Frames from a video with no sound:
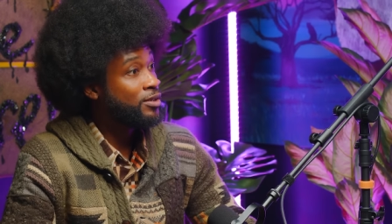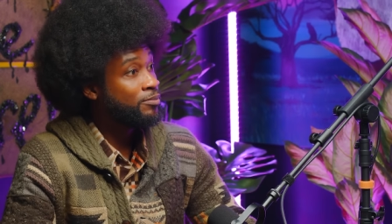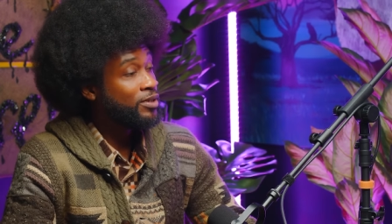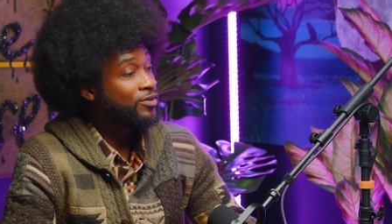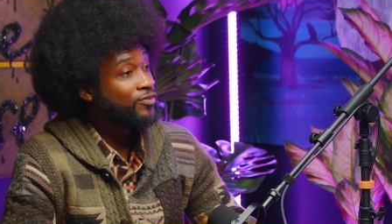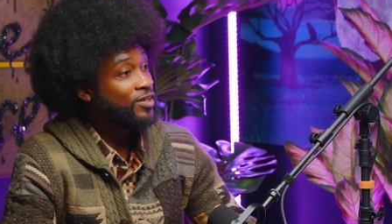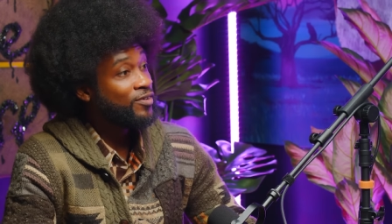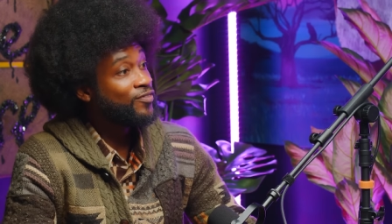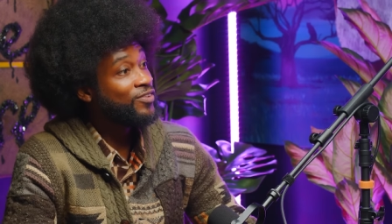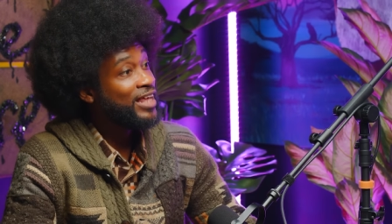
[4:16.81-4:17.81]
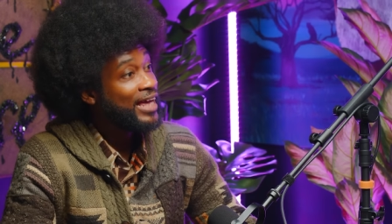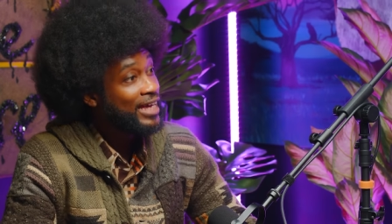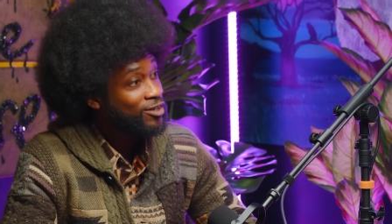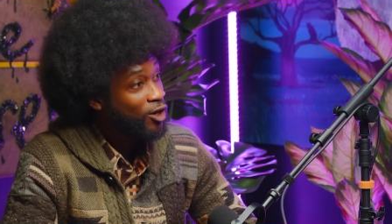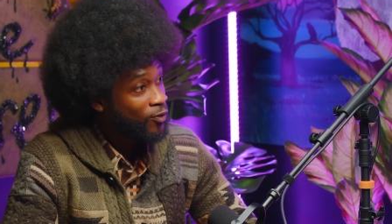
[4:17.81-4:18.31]
But if they
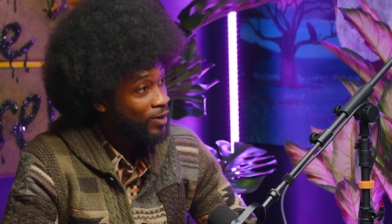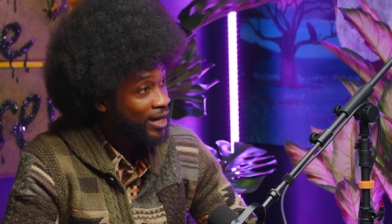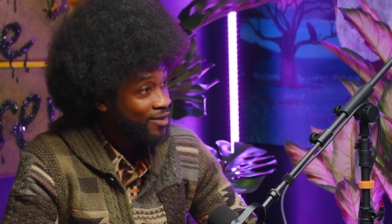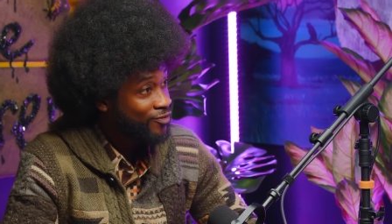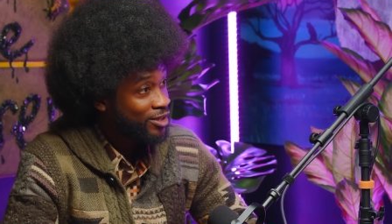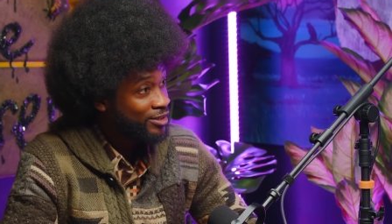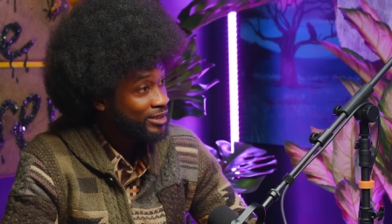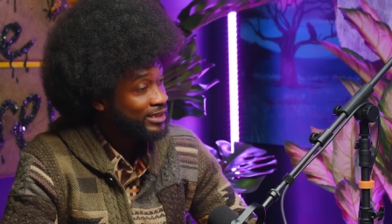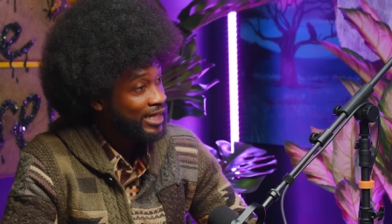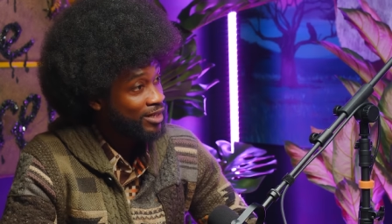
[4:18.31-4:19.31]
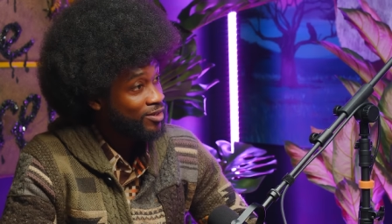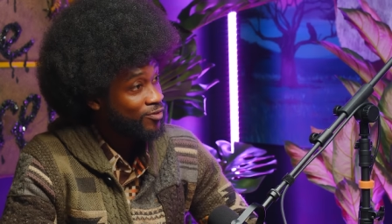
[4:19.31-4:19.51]
don't have an understanding